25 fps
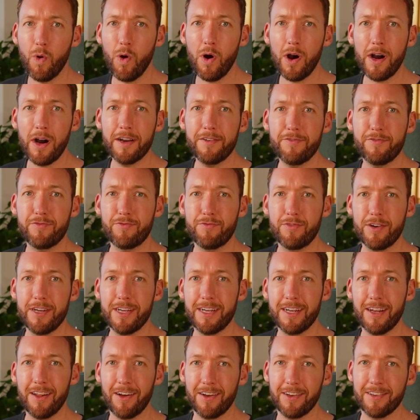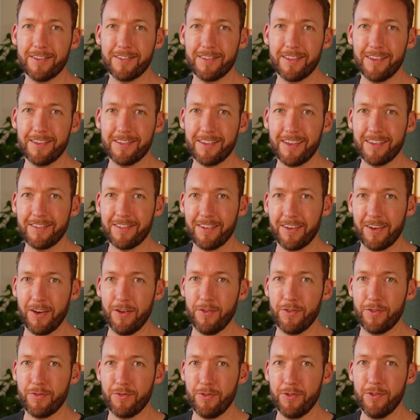what I've realized this as I
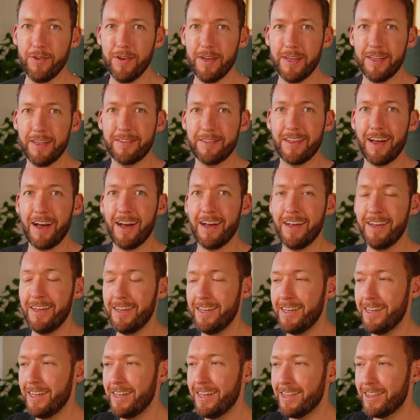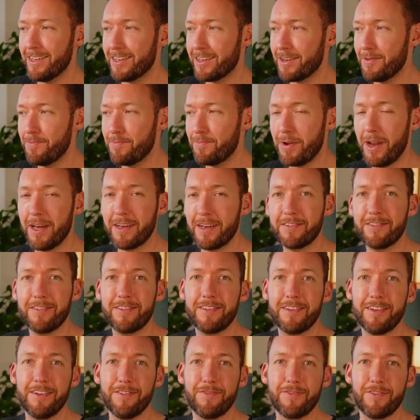go through is that the
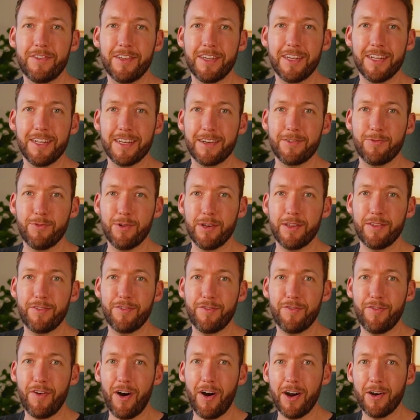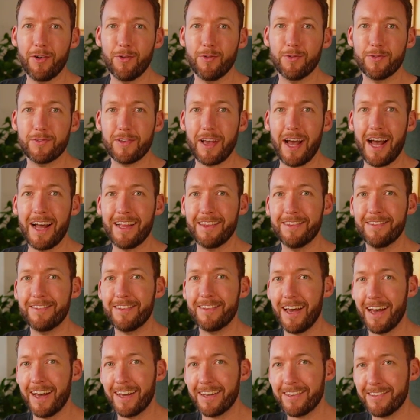complexity of dealing with files and
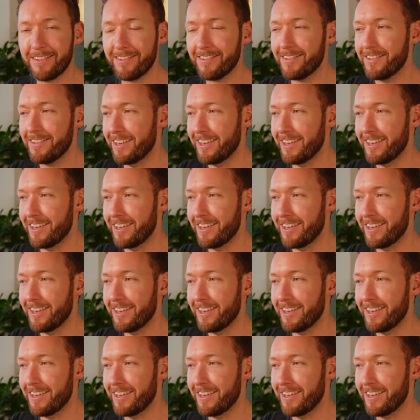text